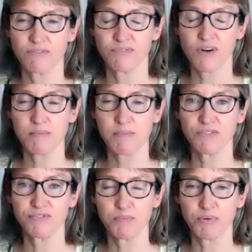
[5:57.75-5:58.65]

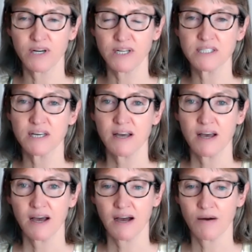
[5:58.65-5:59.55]
environmental footprint.
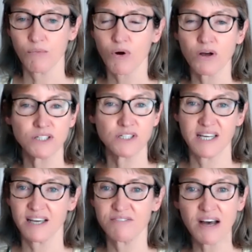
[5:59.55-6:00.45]
We're also
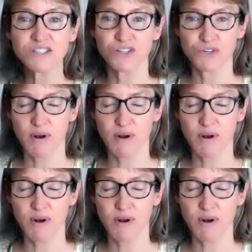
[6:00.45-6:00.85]
seeing investors